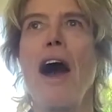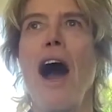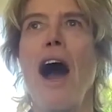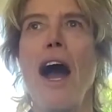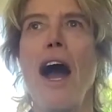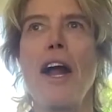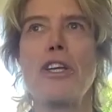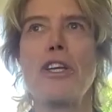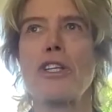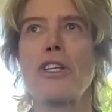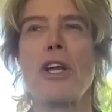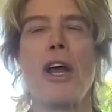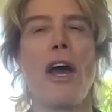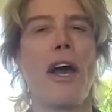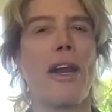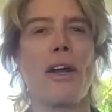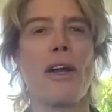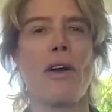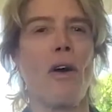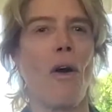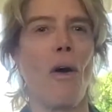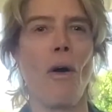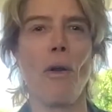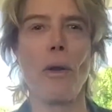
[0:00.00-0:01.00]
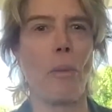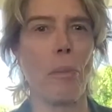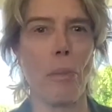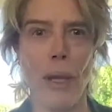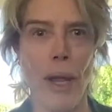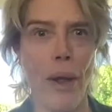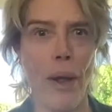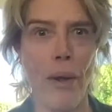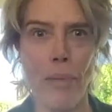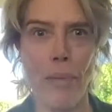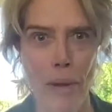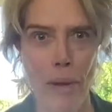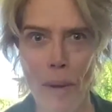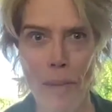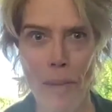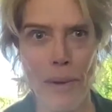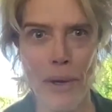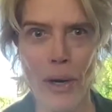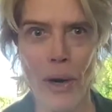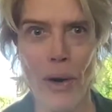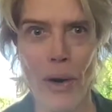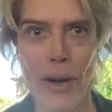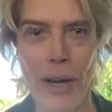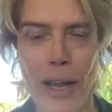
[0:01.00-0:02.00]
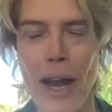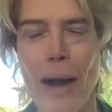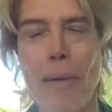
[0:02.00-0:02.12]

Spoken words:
I just got a call to play with Paul McCartney.